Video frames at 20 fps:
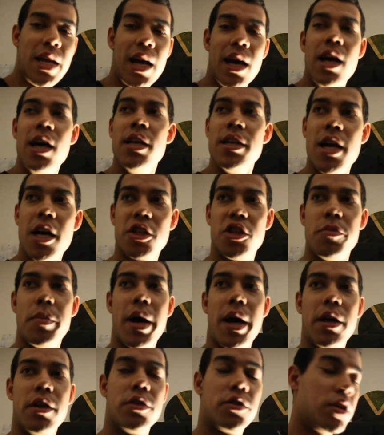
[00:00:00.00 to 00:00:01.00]
Yeah, not too
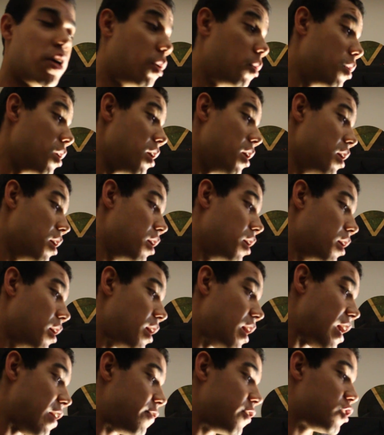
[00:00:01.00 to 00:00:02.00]
bad. So
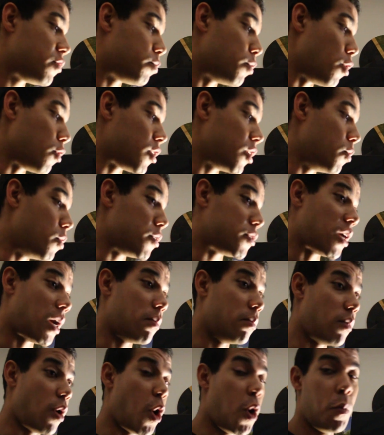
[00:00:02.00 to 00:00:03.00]
if it's broken, which
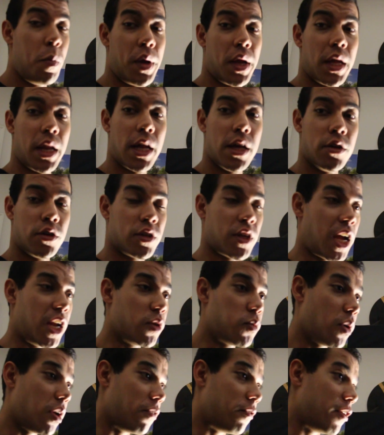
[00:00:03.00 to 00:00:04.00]
I'm hoping it is, because I
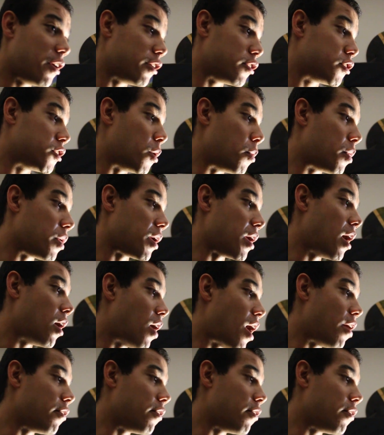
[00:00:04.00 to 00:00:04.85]
just want to figure something out.